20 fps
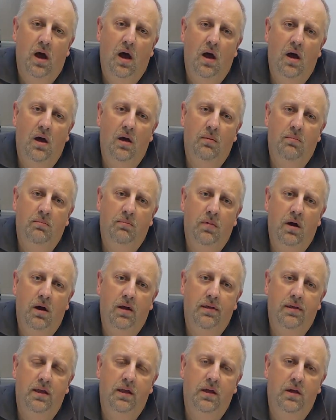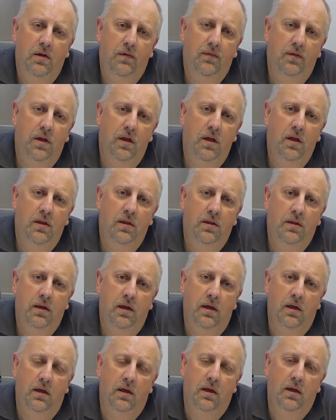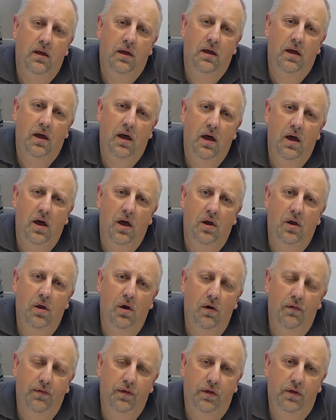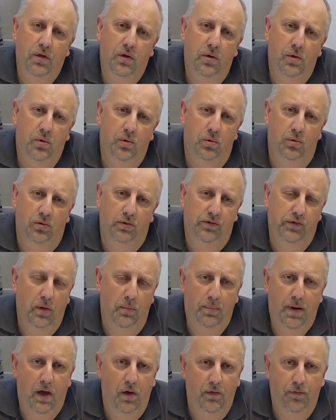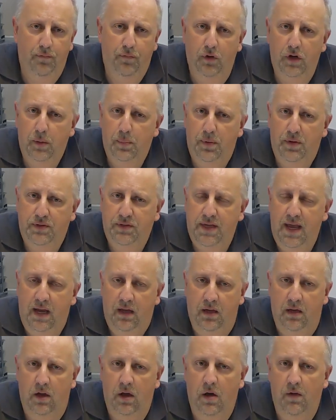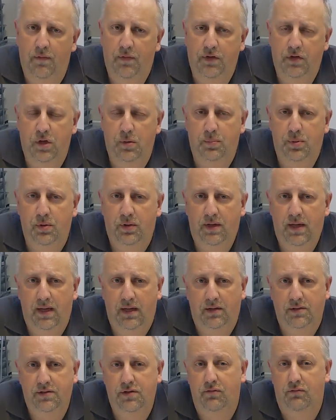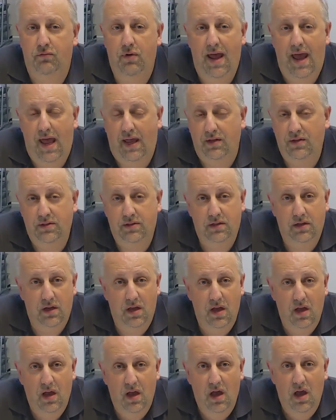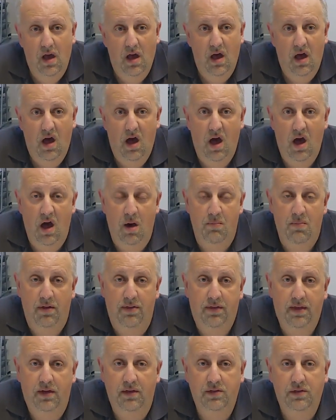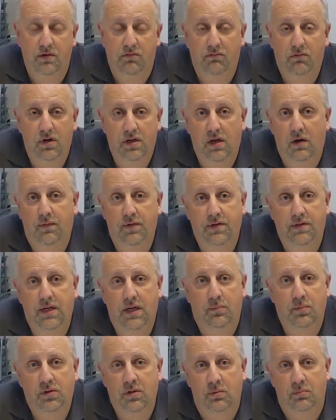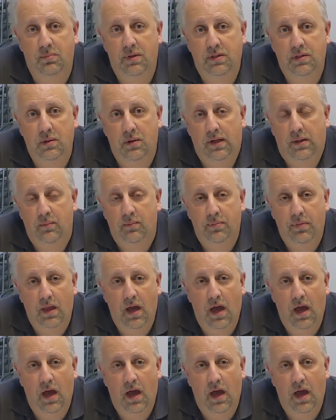I think I've learned that a lot of the calls, about 40%, are for new bookings. The rest are things that really the office team shouldn't be doing.